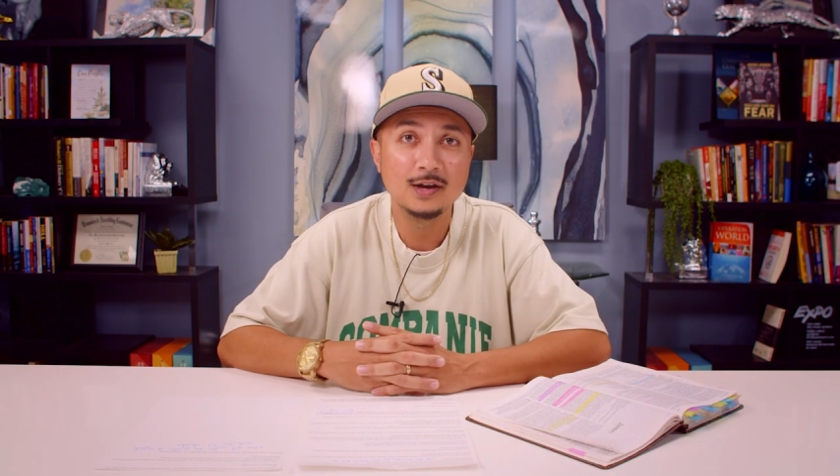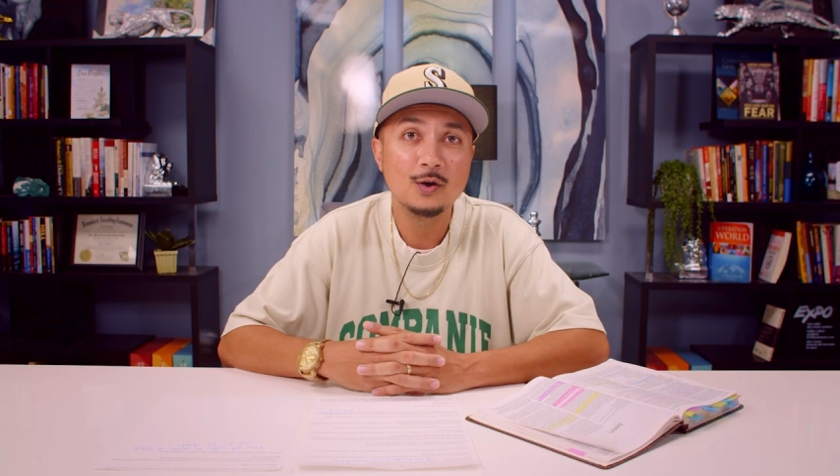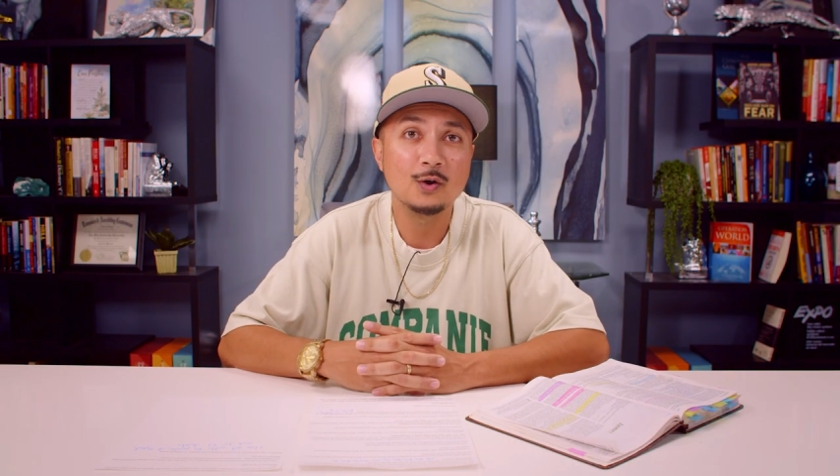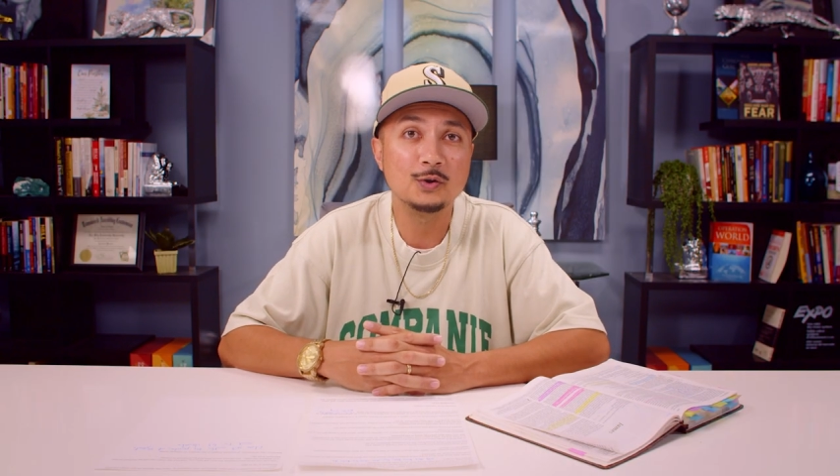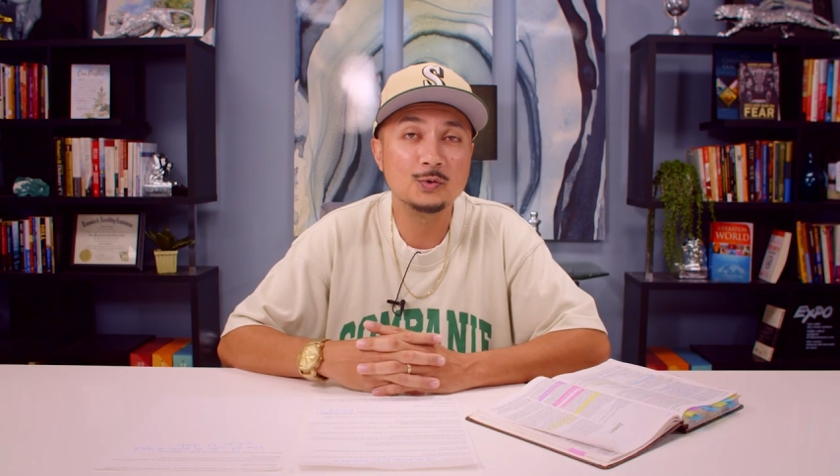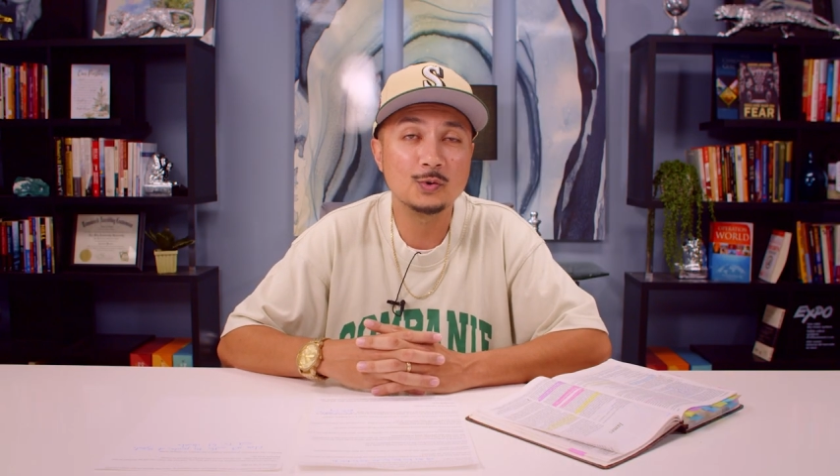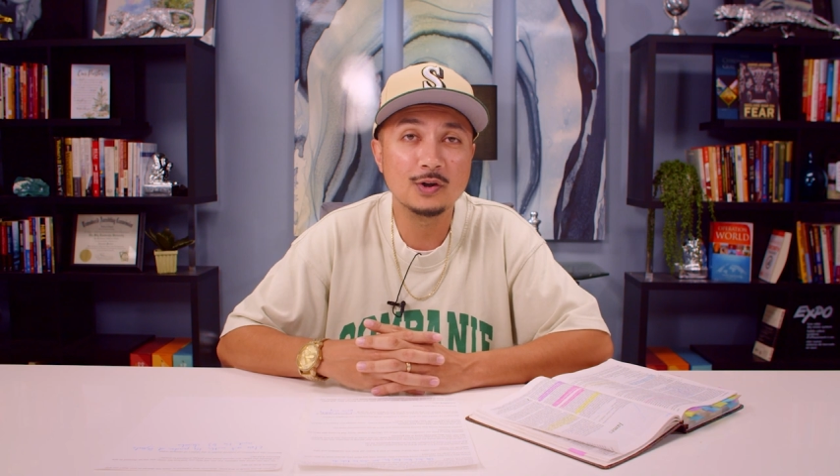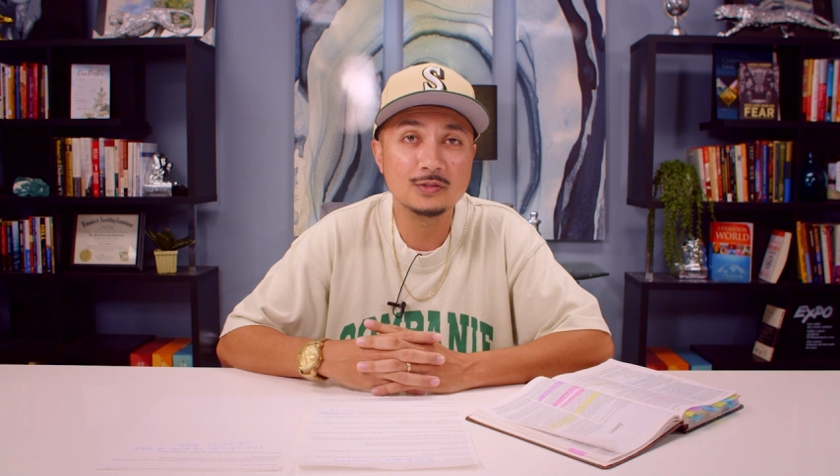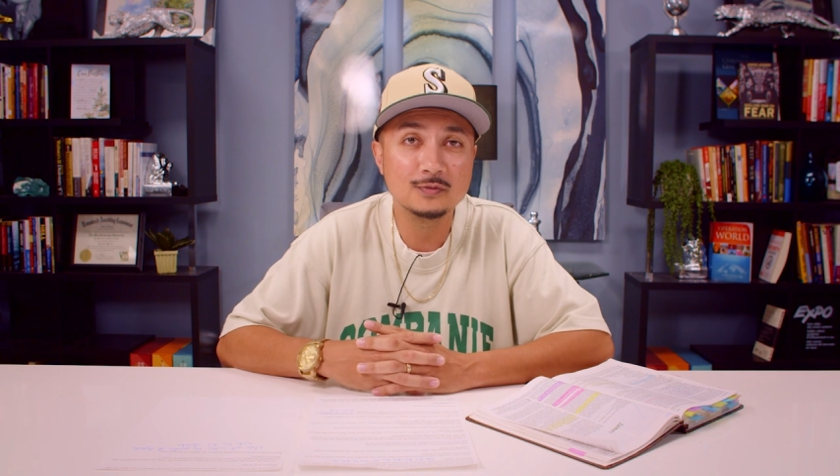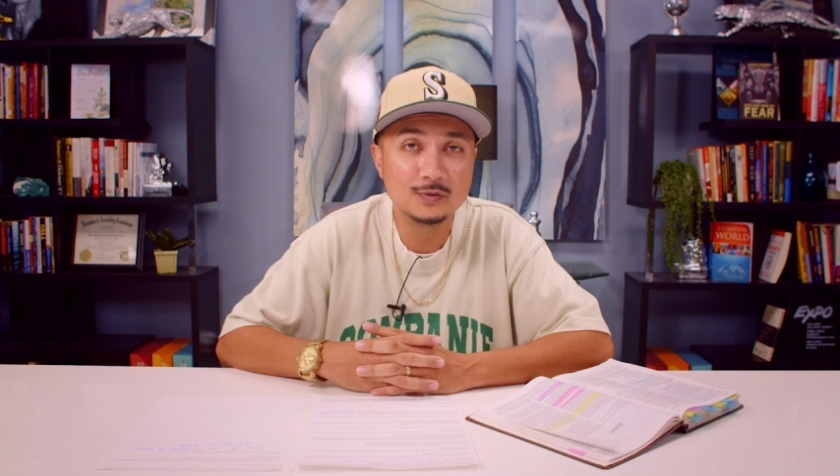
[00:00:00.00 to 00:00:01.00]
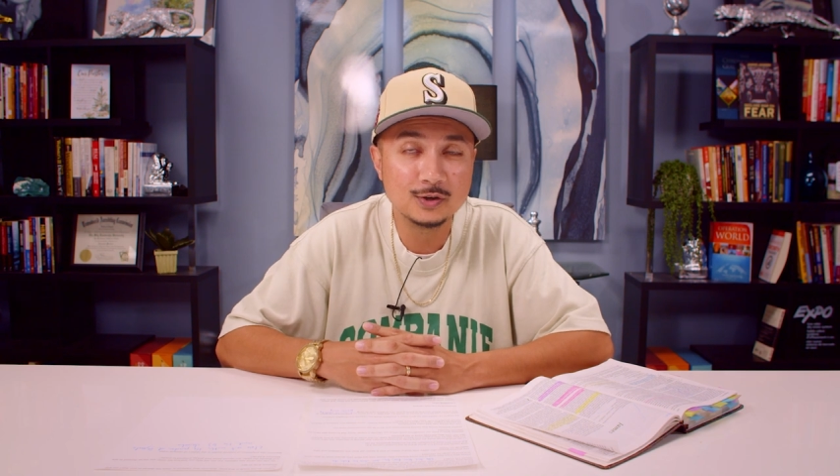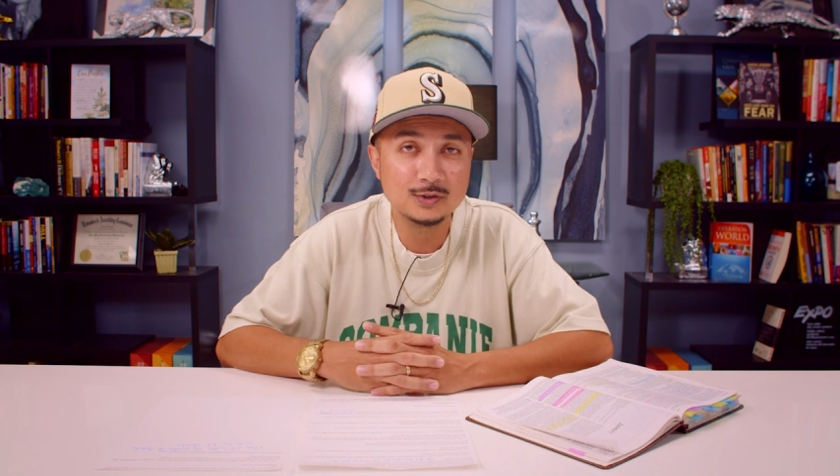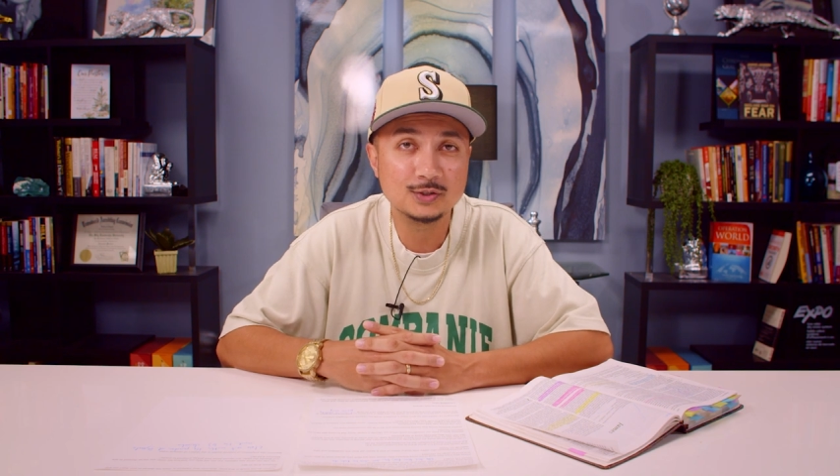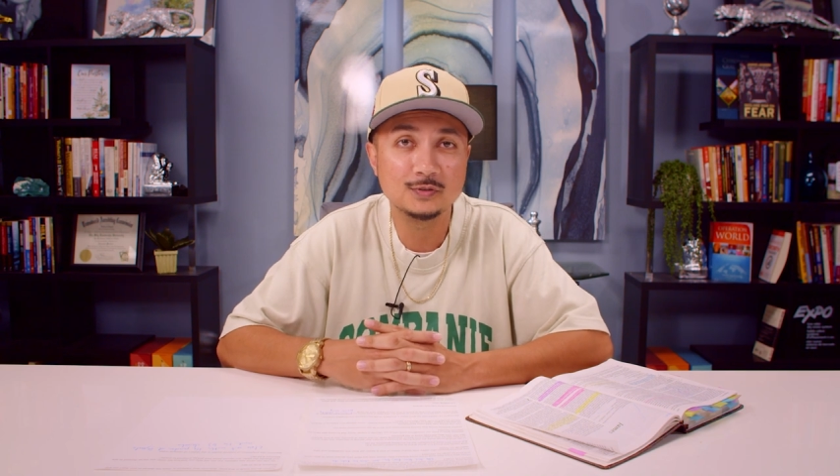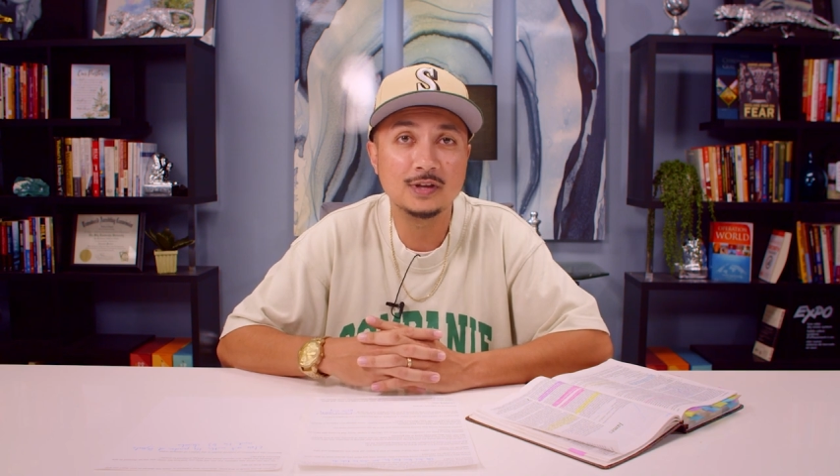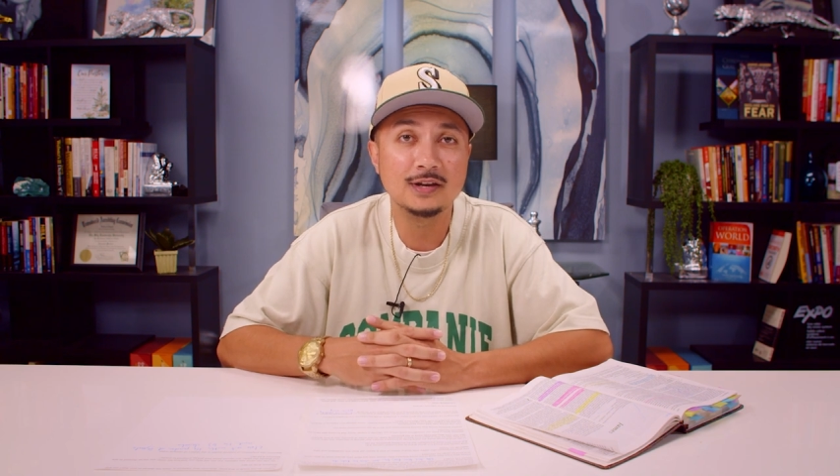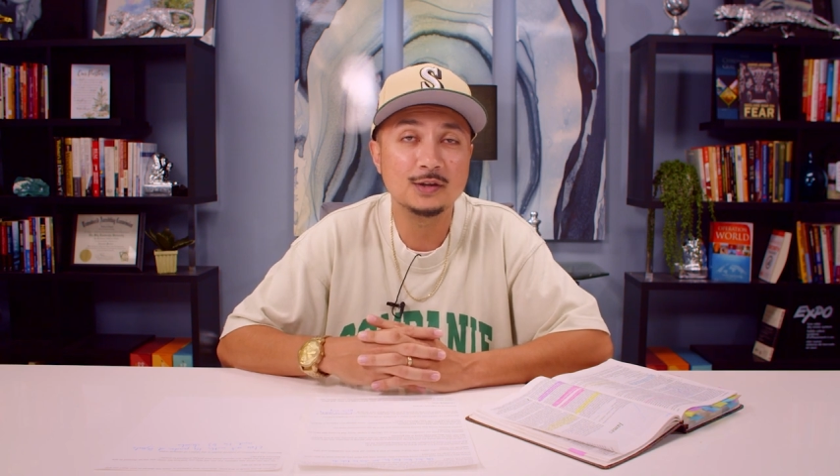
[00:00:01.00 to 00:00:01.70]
or you were on the verge of getting